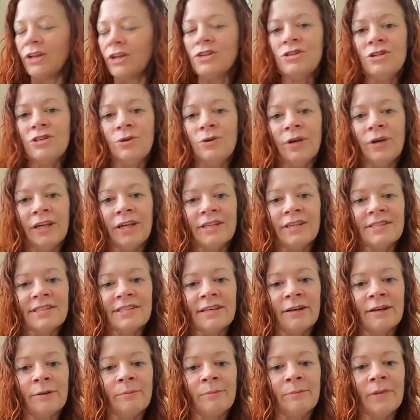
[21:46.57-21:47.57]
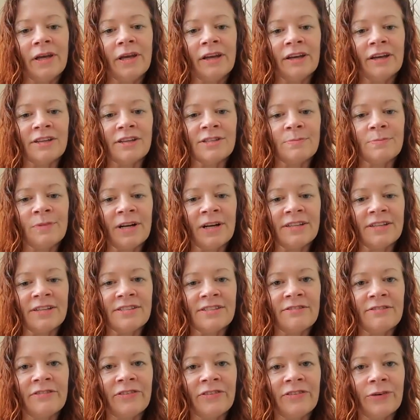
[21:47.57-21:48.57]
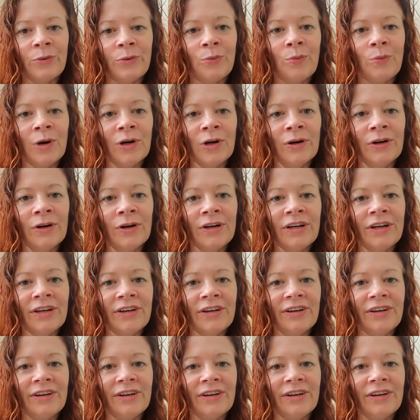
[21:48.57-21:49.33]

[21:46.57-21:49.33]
doing some expressive work.